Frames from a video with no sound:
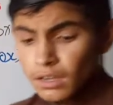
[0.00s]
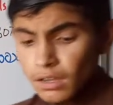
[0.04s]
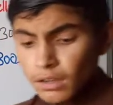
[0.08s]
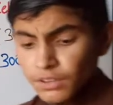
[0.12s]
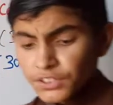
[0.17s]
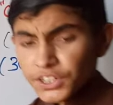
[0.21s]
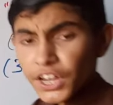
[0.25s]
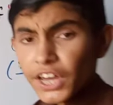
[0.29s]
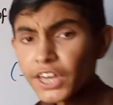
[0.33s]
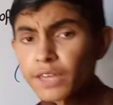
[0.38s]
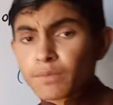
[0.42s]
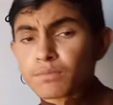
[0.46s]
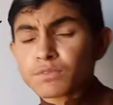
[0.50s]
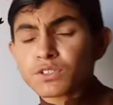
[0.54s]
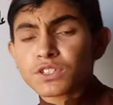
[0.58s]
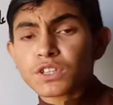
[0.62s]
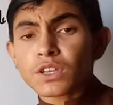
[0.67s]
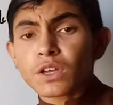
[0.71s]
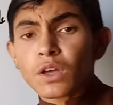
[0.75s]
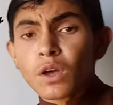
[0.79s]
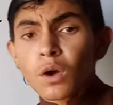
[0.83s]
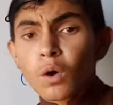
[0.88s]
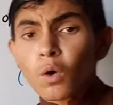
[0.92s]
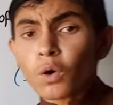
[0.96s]
times.
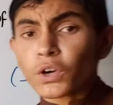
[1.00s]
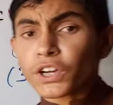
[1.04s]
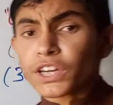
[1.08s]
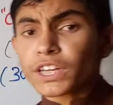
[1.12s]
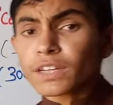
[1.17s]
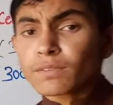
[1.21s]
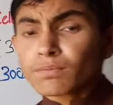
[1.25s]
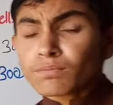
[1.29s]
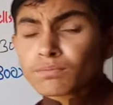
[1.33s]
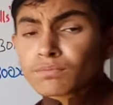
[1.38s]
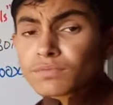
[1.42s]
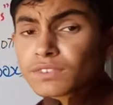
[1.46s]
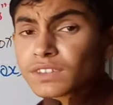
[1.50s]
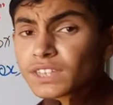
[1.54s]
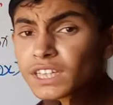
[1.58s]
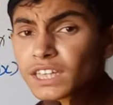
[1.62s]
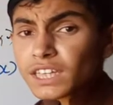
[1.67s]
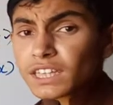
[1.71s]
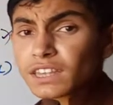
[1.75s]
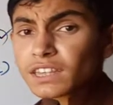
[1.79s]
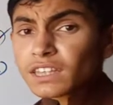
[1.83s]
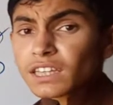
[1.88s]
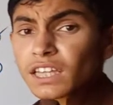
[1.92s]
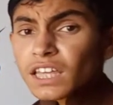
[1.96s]
Okay,
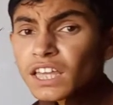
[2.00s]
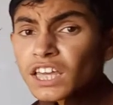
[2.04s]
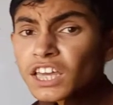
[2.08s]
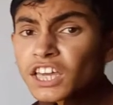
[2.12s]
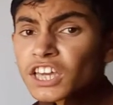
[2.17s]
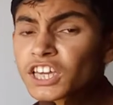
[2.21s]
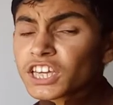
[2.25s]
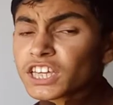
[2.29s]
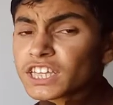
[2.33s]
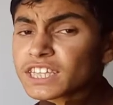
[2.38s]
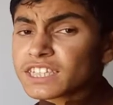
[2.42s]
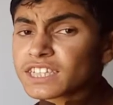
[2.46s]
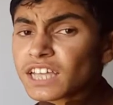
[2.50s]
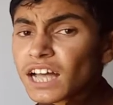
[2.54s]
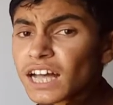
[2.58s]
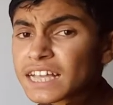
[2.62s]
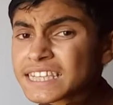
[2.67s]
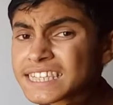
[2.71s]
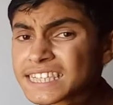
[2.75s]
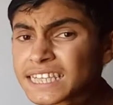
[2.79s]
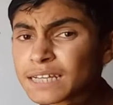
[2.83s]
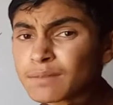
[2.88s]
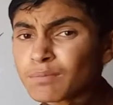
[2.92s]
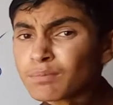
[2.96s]
then he saw
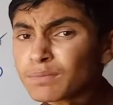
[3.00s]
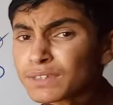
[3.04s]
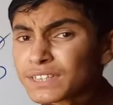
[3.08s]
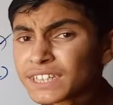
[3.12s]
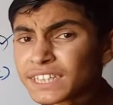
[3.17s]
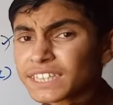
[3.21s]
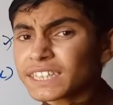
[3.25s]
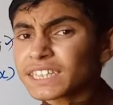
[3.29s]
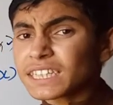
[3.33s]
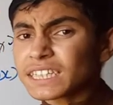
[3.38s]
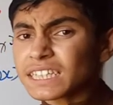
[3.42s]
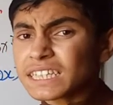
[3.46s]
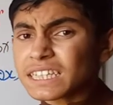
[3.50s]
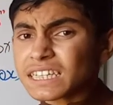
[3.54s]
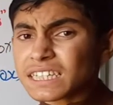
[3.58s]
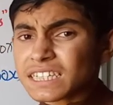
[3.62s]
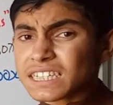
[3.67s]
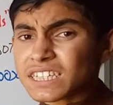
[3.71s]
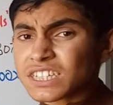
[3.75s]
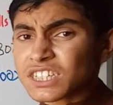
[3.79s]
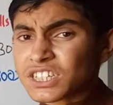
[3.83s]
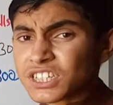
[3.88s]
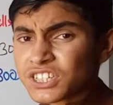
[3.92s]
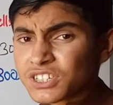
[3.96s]
some tiny
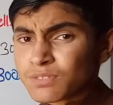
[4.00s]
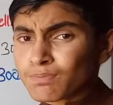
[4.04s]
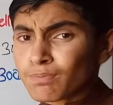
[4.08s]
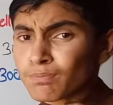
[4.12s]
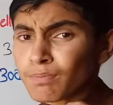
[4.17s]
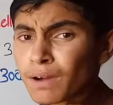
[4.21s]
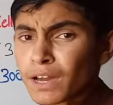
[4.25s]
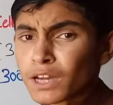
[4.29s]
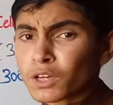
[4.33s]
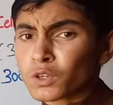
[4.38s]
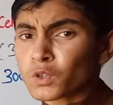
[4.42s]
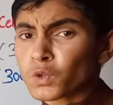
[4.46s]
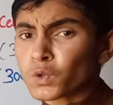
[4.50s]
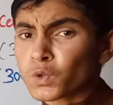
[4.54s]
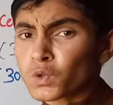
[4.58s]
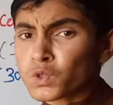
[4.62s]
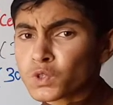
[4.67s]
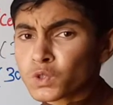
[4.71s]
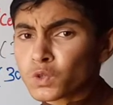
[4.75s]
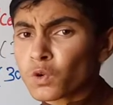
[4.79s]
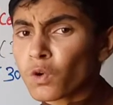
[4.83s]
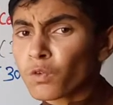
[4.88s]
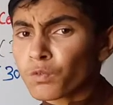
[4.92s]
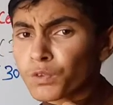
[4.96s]

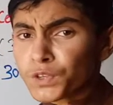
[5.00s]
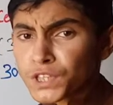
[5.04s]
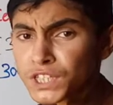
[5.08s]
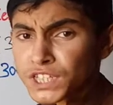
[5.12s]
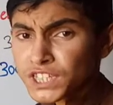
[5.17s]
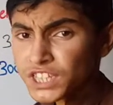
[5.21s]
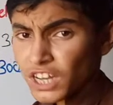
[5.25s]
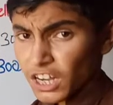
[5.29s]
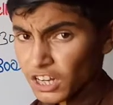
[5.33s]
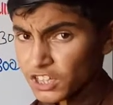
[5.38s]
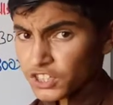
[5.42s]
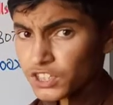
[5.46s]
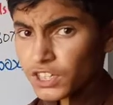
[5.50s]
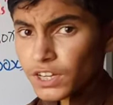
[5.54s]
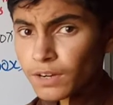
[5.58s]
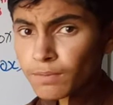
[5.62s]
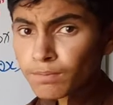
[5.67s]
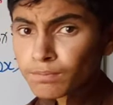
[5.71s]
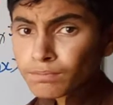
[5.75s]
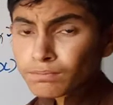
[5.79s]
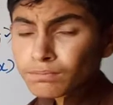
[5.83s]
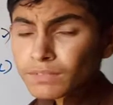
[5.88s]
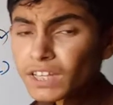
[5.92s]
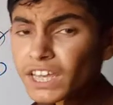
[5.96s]
microscopic structure,
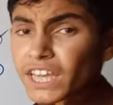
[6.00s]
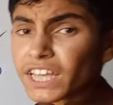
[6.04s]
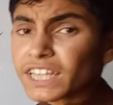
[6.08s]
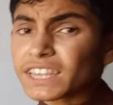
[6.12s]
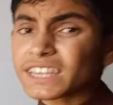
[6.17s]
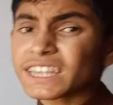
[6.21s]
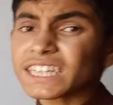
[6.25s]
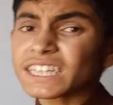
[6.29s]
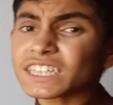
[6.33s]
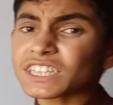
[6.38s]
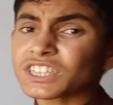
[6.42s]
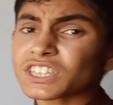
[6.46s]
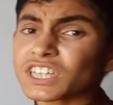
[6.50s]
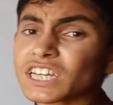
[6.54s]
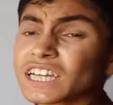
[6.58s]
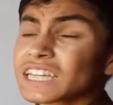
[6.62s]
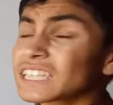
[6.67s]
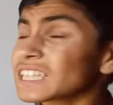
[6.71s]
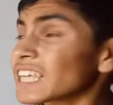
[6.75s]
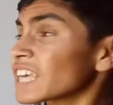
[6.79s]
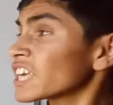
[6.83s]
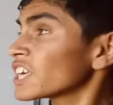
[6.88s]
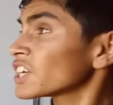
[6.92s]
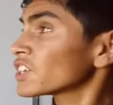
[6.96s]
and that
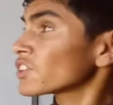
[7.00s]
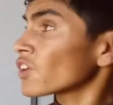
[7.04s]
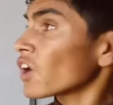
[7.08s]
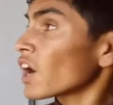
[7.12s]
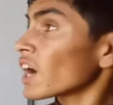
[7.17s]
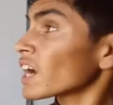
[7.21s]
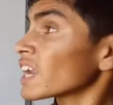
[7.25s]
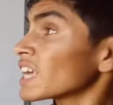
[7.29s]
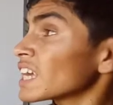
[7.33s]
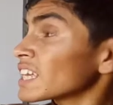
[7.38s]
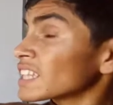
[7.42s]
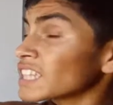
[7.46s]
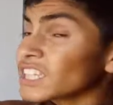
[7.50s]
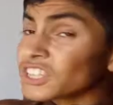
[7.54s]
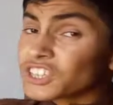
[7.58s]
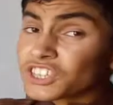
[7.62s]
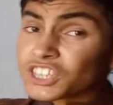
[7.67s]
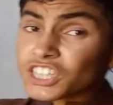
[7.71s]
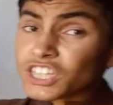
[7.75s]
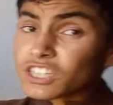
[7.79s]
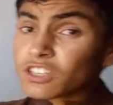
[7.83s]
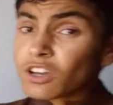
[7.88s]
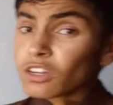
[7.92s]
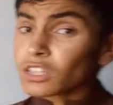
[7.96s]
he called that
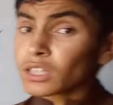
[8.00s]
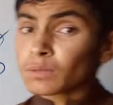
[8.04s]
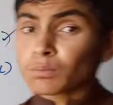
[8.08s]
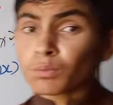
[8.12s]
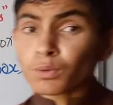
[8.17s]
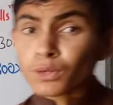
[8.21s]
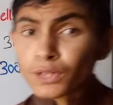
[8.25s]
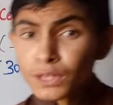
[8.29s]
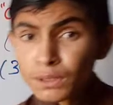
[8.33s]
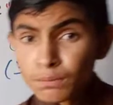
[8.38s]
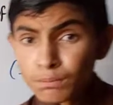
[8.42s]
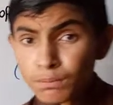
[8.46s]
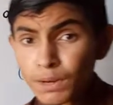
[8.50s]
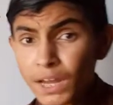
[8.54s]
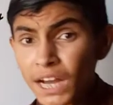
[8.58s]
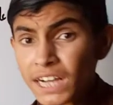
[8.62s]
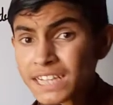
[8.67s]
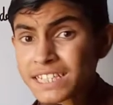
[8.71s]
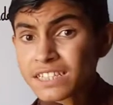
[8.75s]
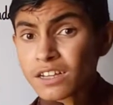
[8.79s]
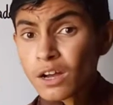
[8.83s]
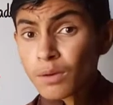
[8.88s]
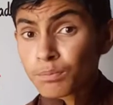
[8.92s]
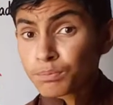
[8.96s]
these are the building
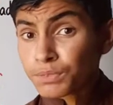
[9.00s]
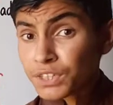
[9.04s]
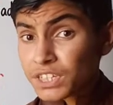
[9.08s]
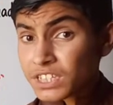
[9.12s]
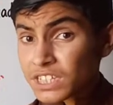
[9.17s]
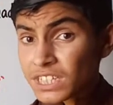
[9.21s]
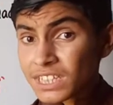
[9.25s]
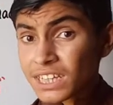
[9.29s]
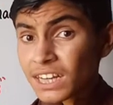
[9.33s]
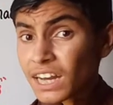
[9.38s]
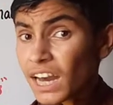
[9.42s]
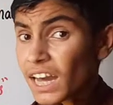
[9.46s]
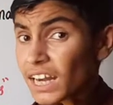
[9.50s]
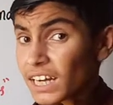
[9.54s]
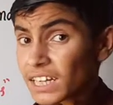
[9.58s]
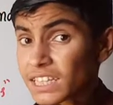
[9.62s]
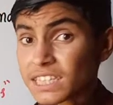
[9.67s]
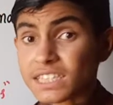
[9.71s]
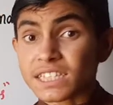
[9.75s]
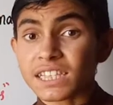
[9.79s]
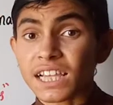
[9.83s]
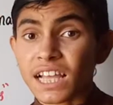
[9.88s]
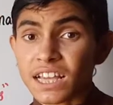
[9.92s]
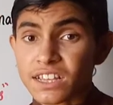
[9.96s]
blocks of this cork
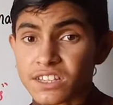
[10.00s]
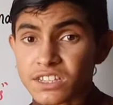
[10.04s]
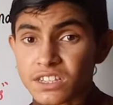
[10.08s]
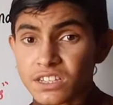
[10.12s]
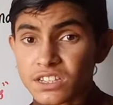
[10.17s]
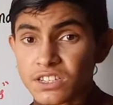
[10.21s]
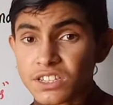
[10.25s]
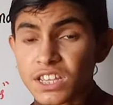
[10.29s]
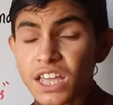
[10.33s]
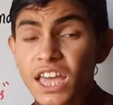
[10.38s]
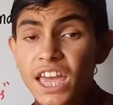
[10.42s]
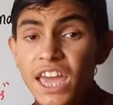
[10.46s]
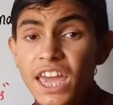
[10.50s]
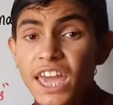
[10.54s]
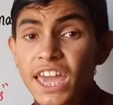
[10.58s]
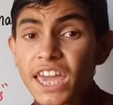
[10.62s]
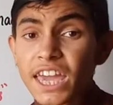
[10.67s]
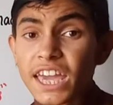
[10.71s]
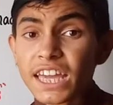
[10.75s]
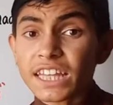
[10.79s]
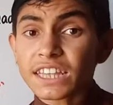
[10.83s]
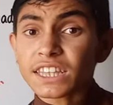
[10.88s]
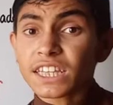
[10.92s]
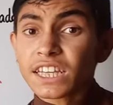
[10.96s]
slices,
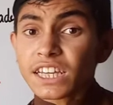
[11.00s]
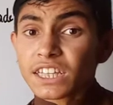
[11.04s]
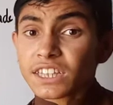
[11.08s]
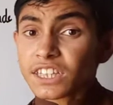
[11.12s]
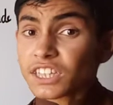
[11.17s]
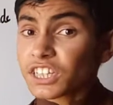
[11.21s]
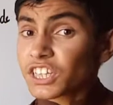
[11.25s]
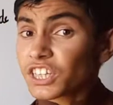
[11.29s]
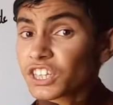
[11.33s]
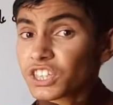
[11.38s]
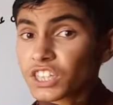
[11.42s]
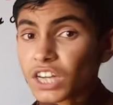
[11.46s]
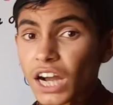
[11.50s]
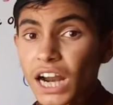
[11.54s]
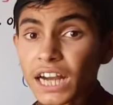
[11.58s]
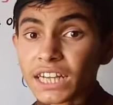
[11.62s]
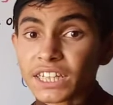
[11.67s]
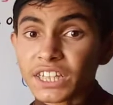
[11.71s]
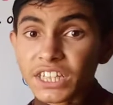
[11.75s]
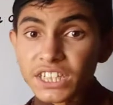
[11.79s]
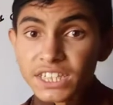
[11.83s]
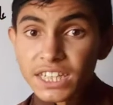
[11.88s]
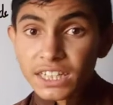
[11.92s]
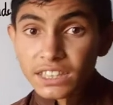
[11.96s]
and then he called
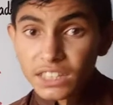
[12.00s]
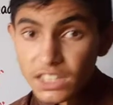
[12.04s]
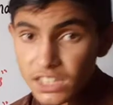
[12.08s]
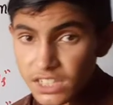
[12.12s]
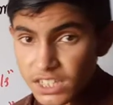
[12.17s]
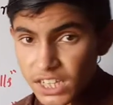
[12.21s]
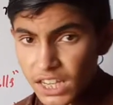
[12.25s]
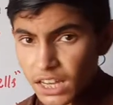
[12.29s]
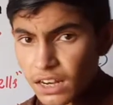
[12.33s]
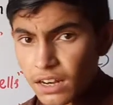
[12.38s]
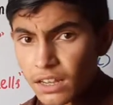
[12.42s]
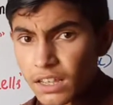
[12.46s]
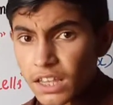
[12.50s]
these are the cell.